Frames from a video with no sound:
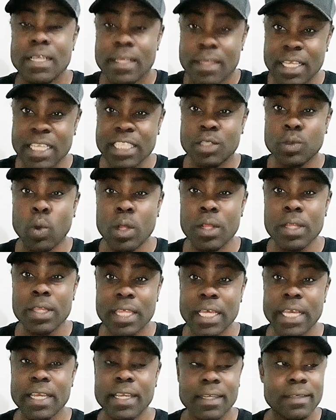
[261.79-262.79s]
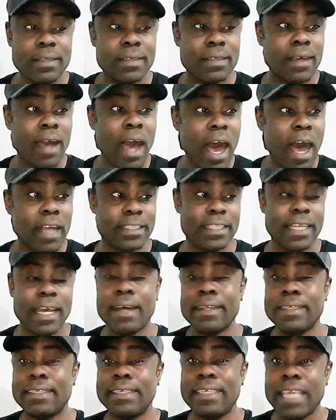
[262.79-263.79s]
this whole thing caught
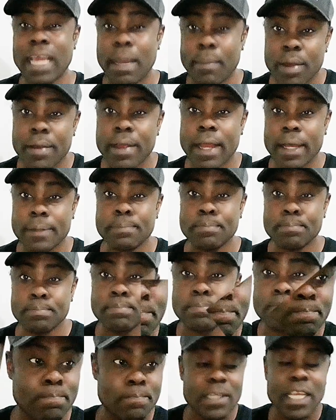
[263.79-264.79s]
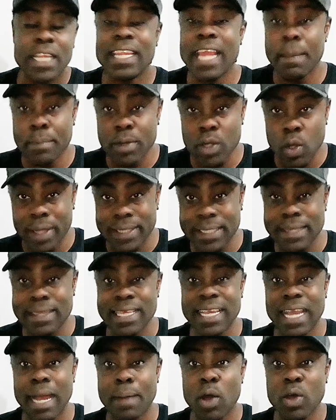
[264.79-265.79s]
on camera. Let me know what you
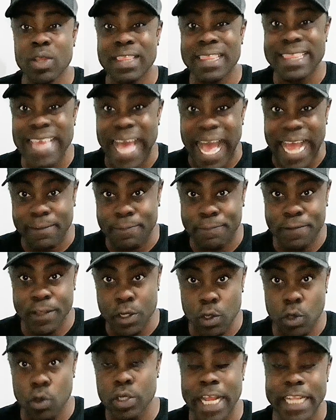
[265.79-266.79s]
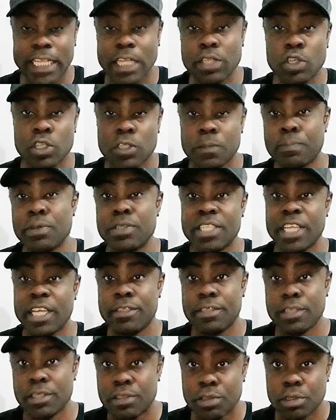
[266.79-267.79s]
think about that video that I just
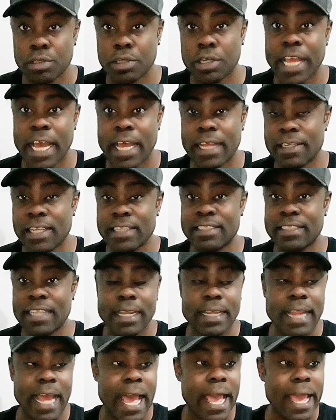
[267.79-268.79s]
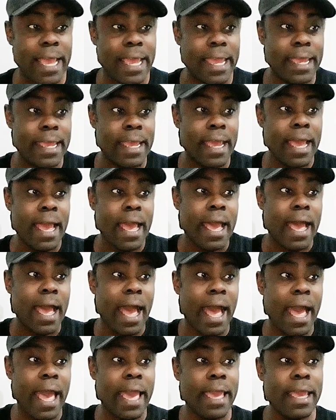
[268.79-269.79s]
presented to you. You understand? I
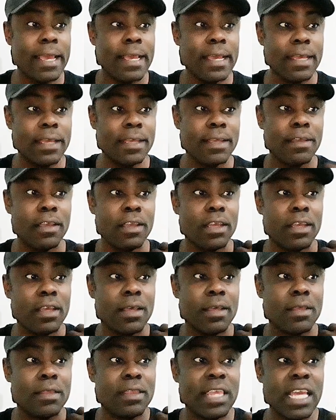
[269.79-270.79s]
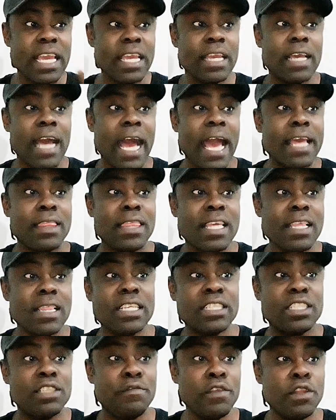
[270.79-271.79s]
I think I think
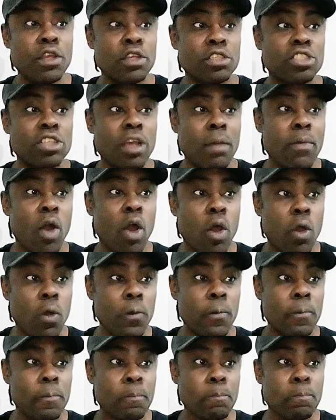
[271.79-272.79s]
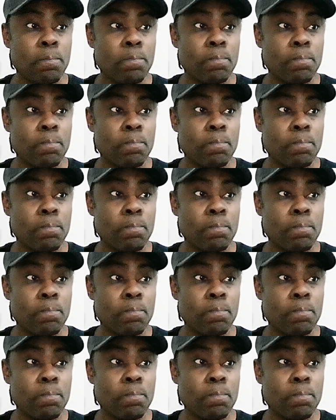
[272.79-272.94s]
this video somehow